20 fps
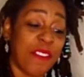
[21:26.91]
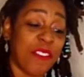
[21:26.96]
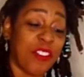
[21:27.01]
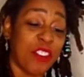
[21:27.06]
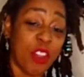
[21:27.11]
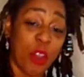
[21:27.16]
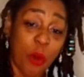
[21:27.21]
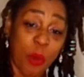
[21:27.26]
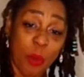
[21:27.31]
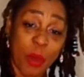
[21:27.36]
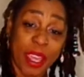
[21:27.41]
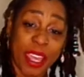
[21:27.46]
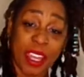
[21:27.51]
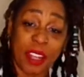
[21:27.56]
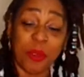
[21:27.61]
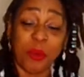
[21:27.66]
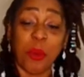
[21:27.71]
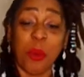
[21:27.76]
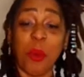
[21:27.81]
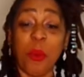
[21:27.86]

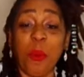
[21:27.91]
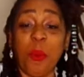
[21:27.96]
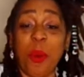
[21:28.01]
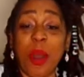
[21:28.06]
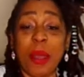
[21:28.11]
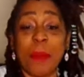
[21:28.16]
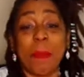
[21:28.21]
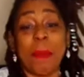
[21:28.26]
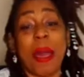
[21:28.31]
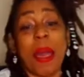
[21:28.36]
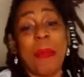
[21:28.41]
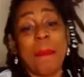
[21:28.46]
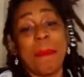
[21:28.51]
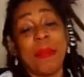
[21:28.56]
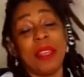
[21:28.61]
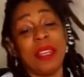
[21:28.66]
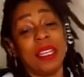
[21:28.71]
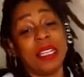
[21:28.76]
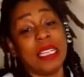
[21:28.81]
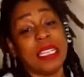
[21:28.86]
knowing what my
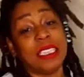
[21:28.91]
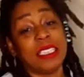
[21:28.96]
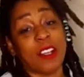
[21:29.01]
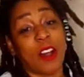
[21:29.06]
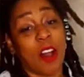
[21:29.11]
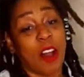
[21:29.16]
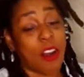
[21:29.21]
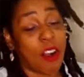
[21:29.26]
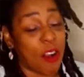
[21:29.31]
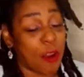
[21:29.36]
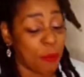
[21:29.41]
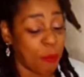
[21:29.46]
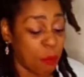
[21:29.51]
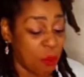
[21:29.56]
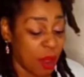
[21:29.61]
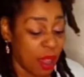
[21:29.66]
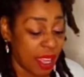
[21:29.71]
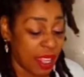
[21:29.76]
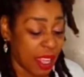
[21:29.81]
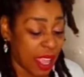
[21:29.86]
abilities are and
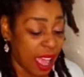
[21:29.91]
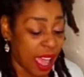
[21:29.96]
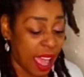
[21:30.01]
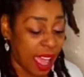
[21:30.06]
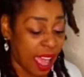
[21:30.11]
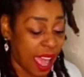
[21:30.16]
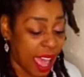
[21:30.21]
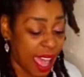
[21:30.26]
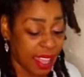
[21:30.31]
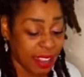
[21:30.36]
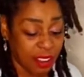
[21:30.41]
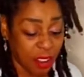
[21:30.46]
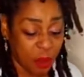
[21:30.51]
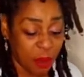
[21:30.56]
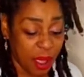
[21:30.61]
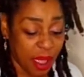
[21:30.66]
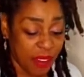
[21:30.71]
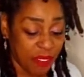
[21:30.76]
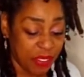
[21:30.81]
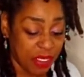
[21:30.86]
what I don't
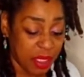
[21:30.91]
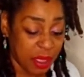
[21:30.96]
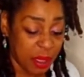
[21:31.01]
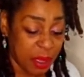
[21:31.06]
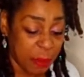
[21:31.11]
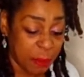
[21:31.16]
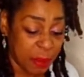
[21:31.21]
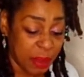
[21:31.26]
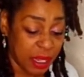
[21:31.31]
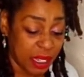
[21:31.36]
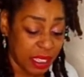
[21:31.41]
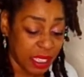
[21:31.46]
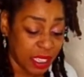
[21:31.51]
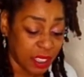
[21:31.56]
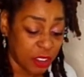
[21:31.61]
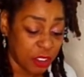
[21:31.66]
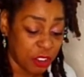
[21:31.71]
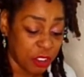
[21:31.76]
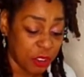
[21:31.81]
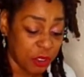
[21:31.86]
have the ability to
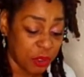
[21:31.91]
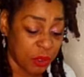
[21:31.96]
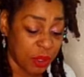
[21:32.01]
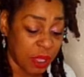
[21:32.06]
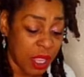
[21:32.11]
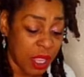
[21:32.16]
do.